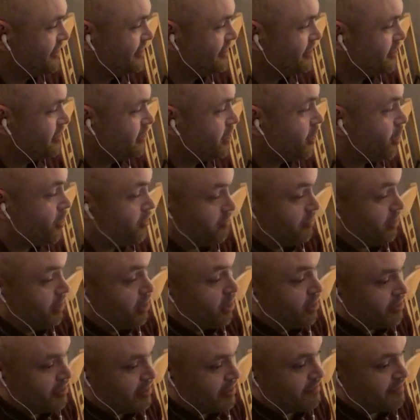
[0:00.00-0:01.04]
Not
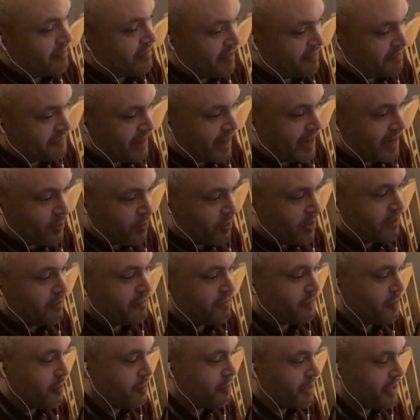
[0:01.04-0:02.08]
if anyone from the
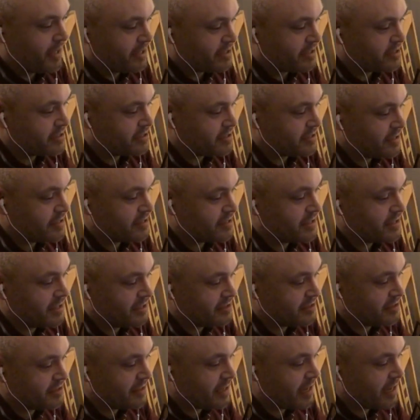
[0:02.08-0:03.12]
police is listening to
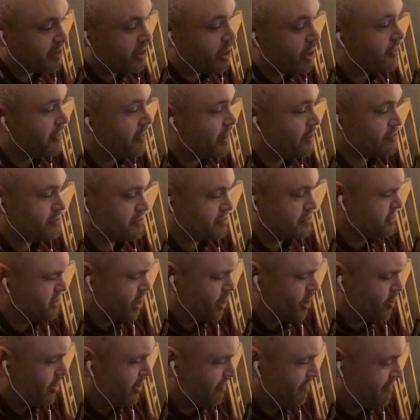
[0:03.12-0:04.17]
that, that was
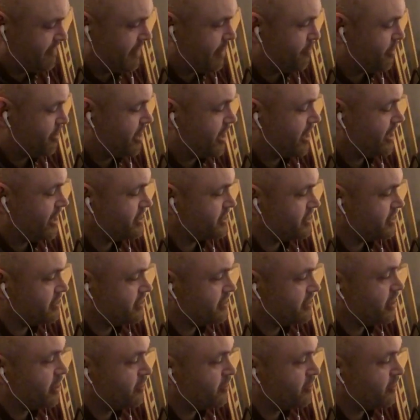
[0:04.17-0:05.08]
totally fabrication.